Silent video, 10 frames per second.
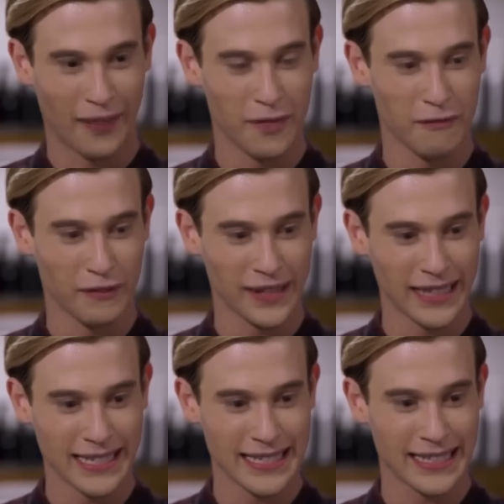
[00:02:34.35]
And the
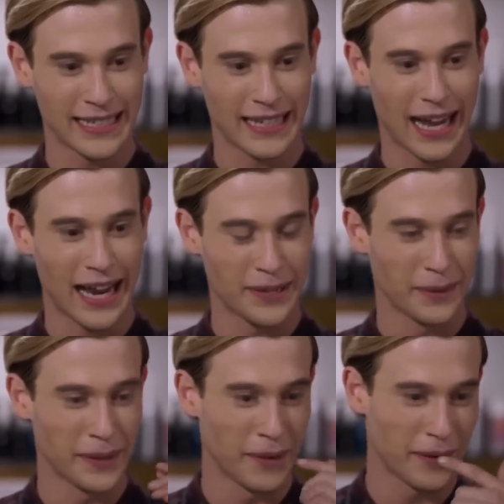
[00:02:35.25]
feeling is like, I
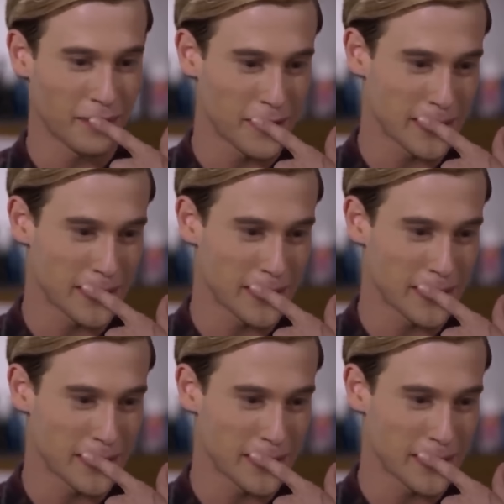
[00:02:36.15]
don't know if